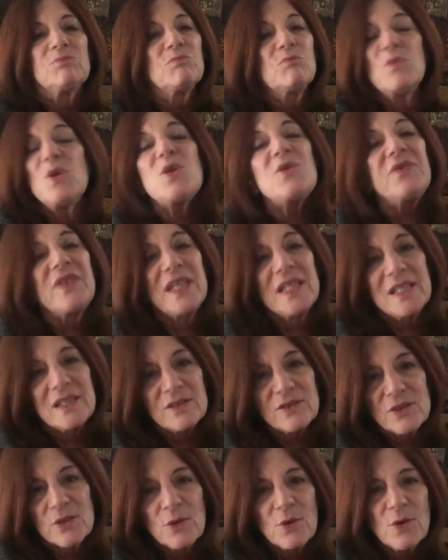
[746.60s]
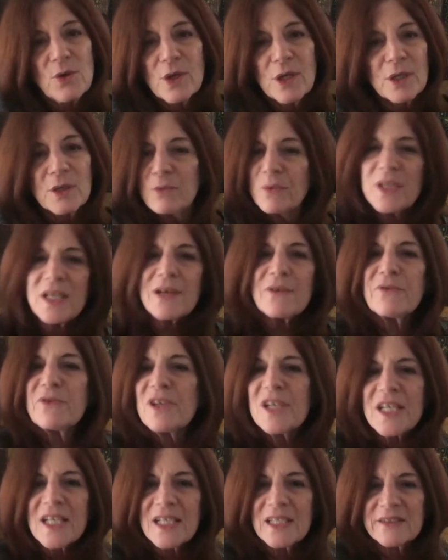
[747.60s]
movies or whatever
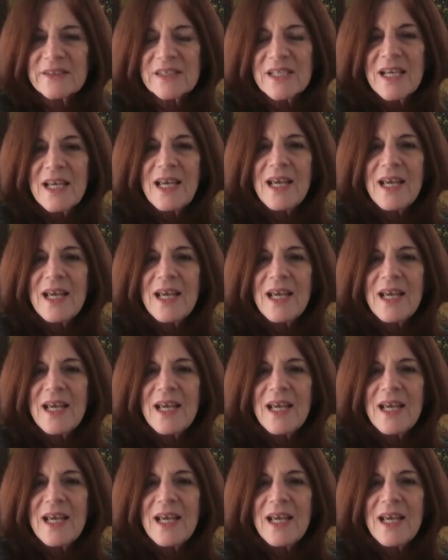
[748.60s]
it is.